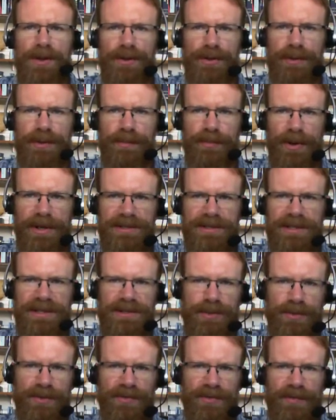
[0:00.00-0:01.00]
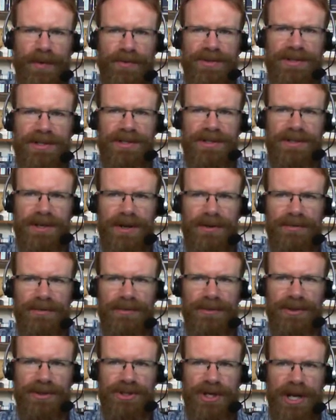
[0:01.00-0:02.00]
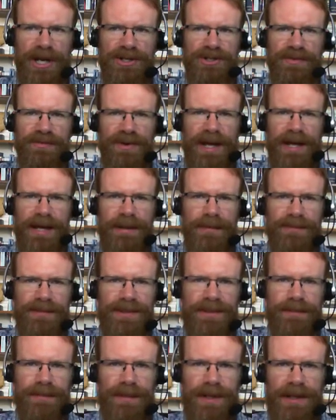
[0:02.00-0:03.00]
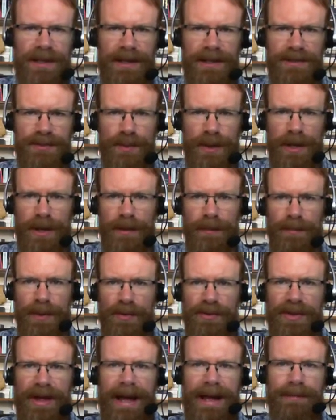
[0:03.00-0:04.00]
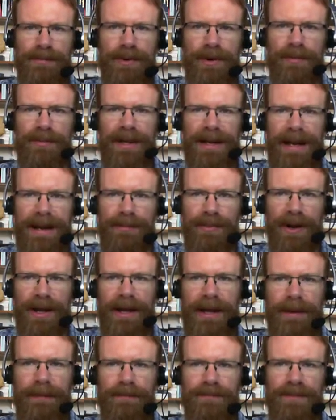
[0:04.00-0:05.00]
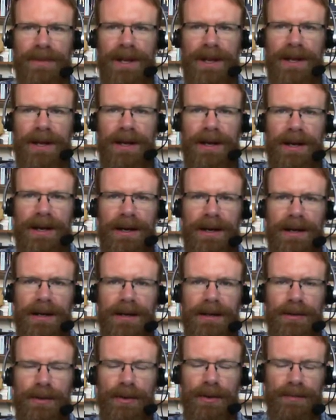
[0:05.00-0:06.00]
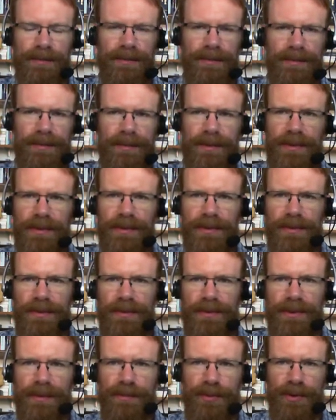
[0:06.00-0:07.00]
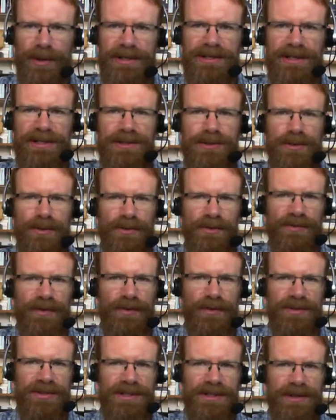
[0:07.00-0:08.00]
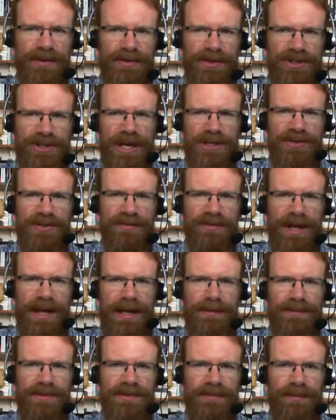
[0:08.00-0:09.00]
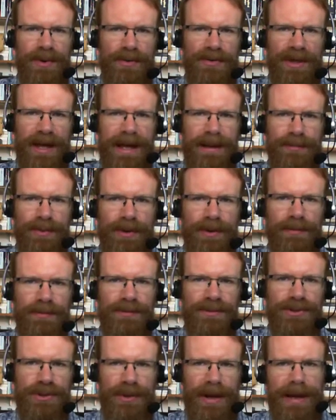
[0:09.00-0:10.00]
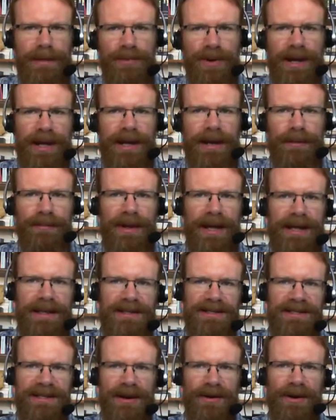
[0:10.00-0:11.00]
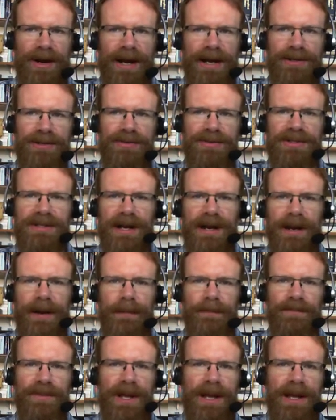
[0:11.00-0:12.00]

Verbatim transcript: The priestly source focuses on the change of names uh, as well. Both Abram and Abraham, uh, or the priestly source focuses on the change of names of both Abram to Abraham and Sarai to Sarah.